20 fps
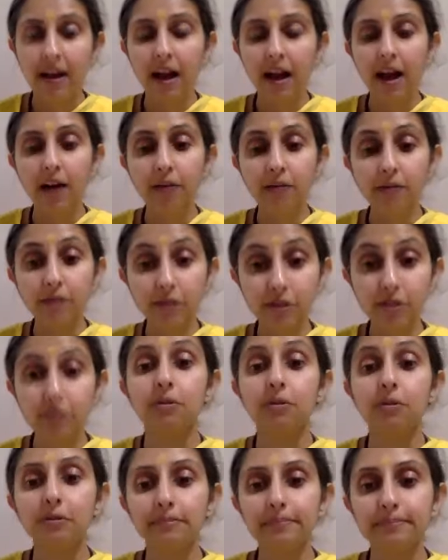How
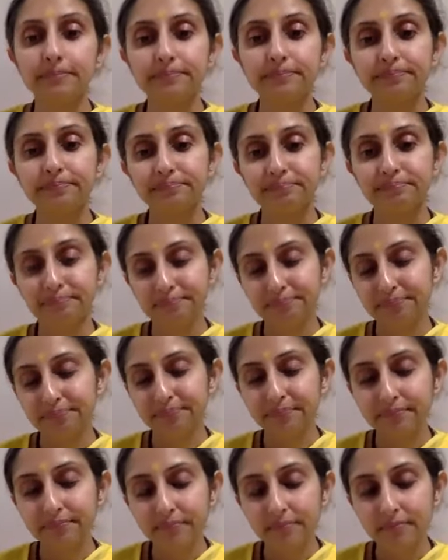so?
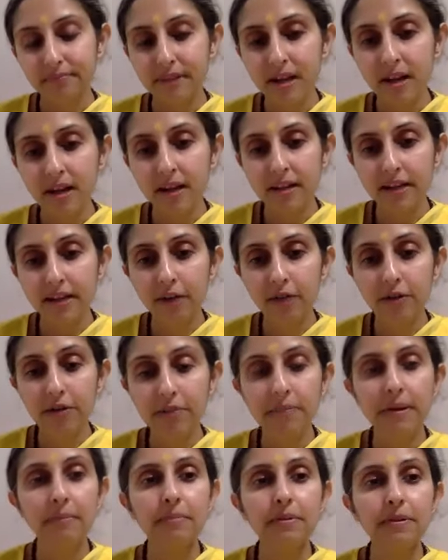Now
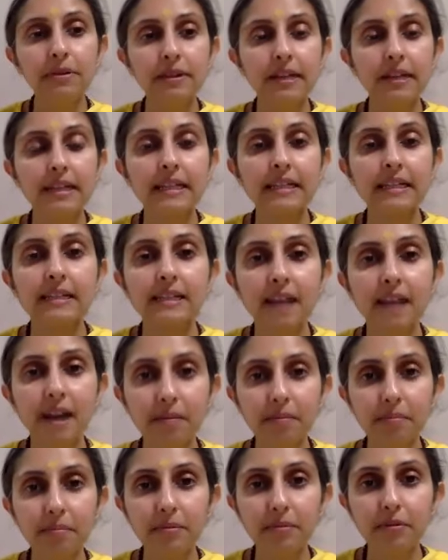remember that
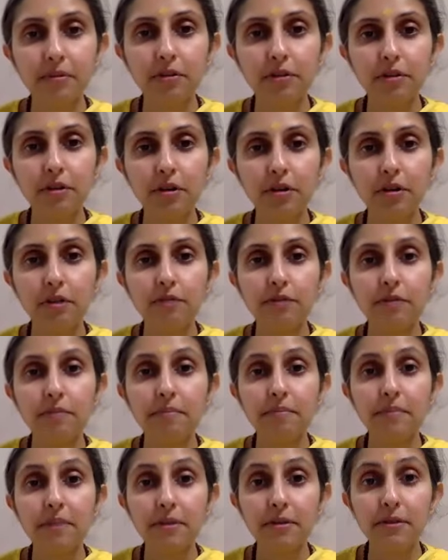example of the
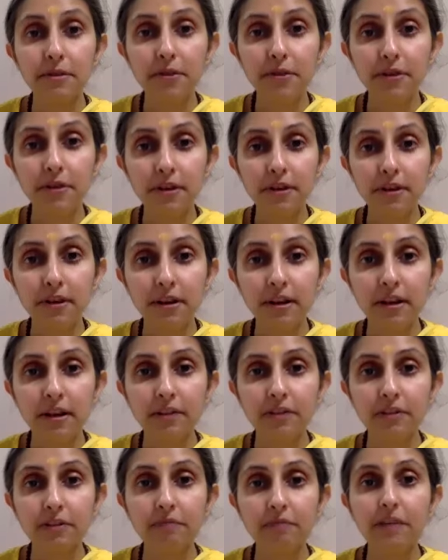mirror
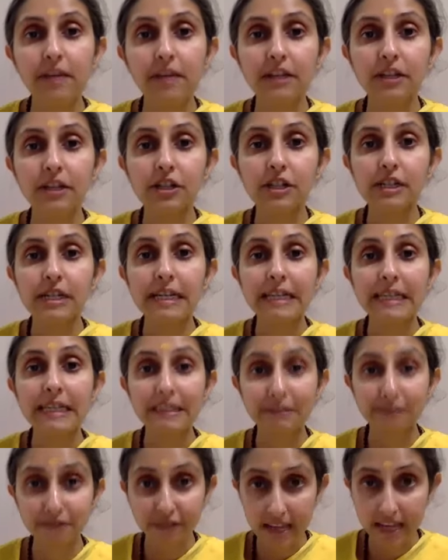reflection and
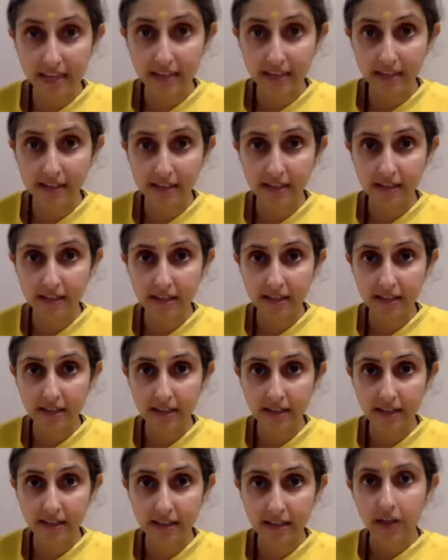the face,
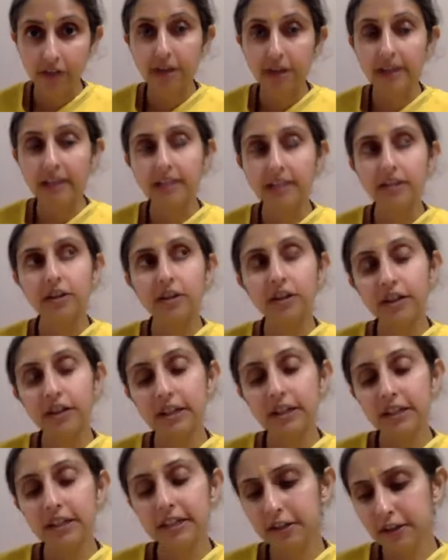right?
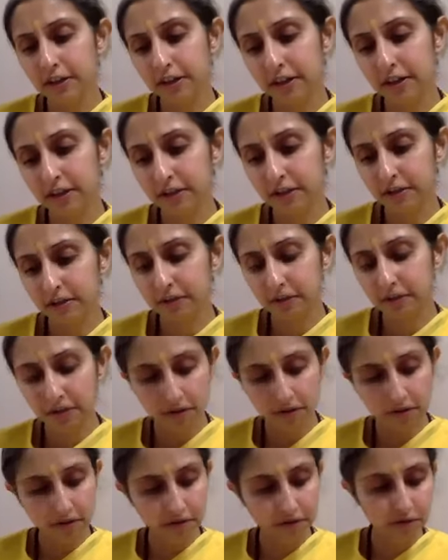Earlier in
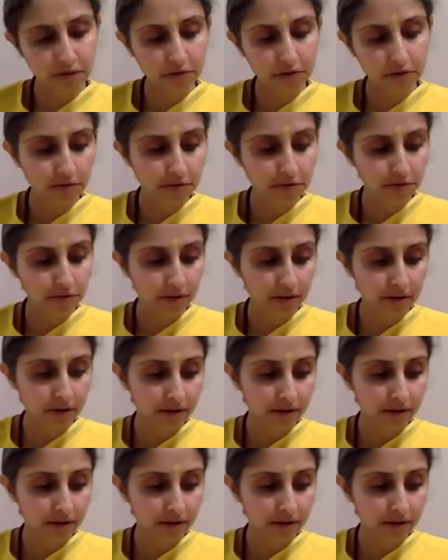the few